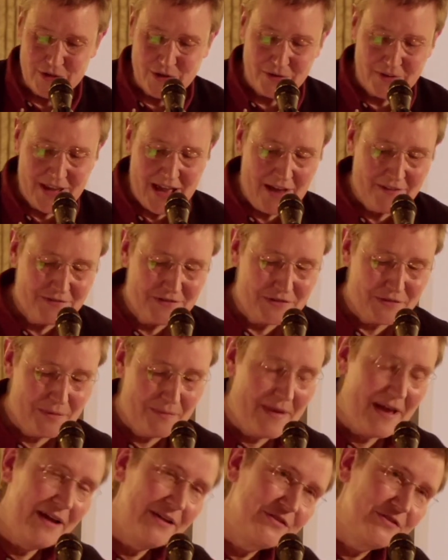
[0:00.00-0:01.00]
don't have to
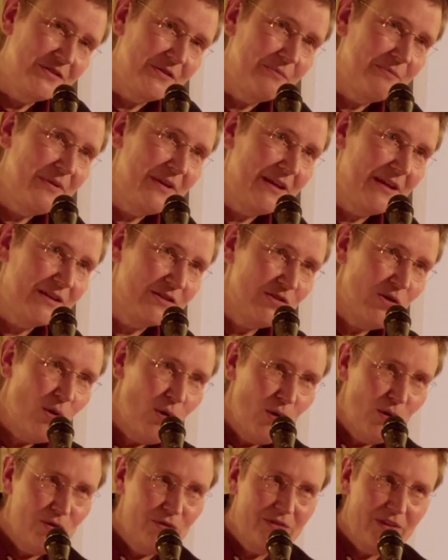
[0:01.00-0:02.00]
imagine being
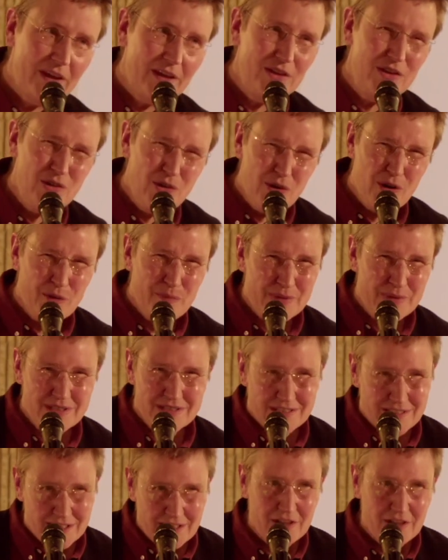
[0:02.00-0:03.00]
told that your
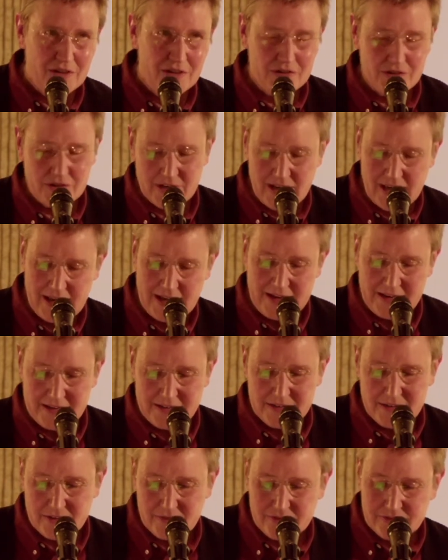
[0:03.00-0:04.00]
particular
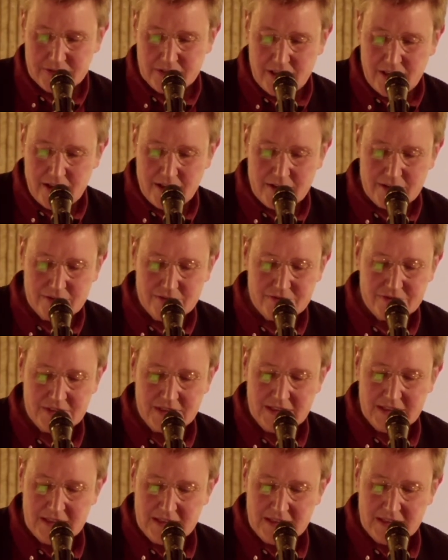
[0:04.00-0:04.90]
kind of love